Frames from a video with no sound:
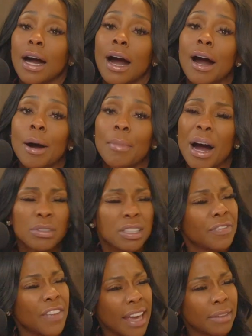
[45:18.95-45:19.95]
I
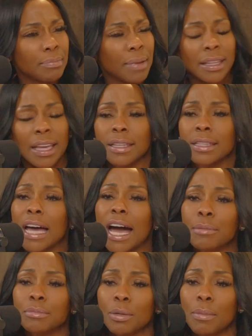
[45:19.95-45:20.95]
was fat at the
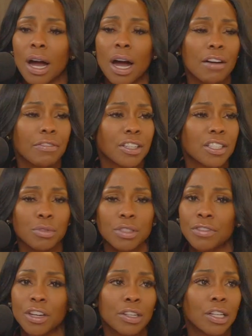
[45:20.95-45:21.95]
time, so my confidence
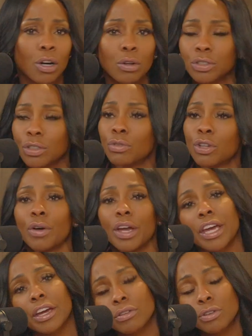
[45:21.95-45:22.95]
was very low. So no
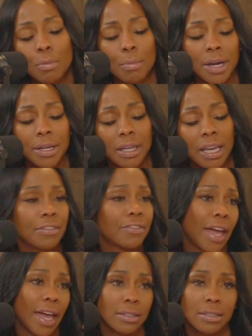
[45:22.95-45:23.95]
hair, no money, and
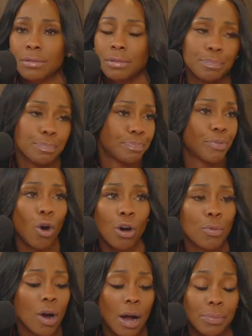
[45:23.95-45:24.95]
fat. It's a
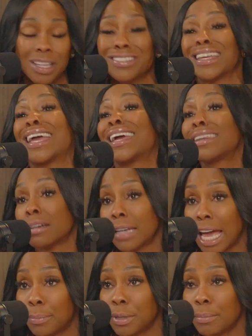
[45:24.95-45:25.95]
horrible combination. And
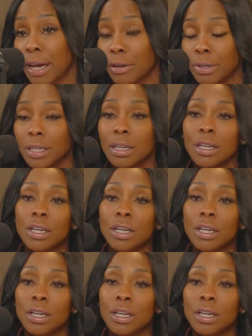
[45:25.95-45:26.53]
unhappy married.